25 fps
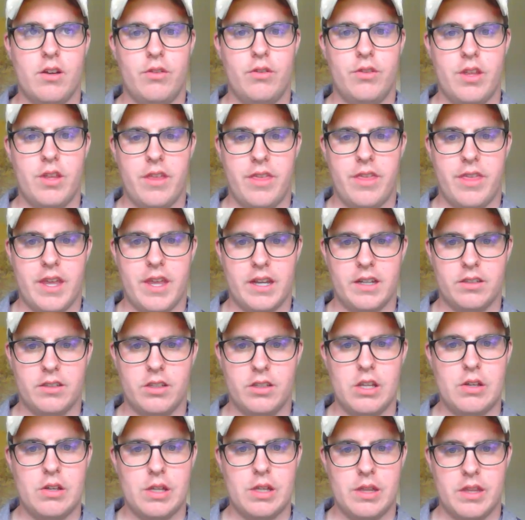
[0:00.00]
Oh, the Things
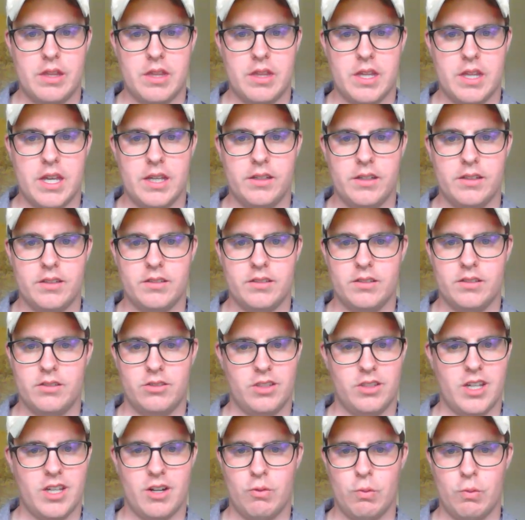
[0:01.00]
She Can Think.
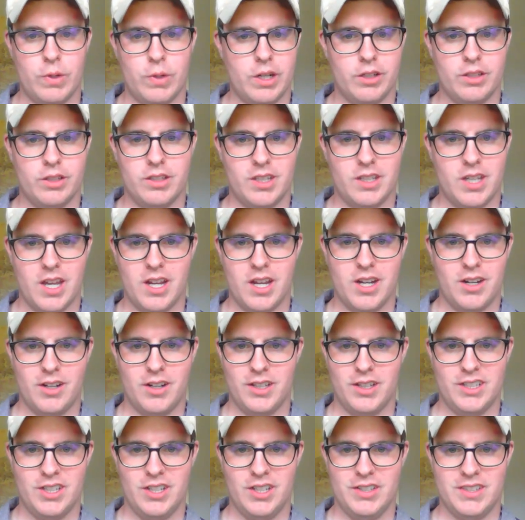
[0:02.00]
There's a lot of weird
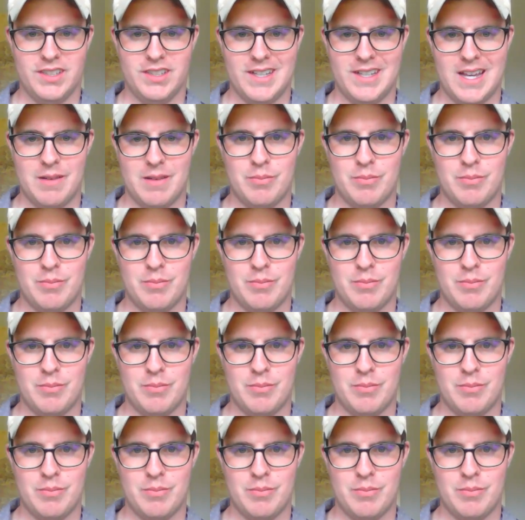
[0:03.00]
characters in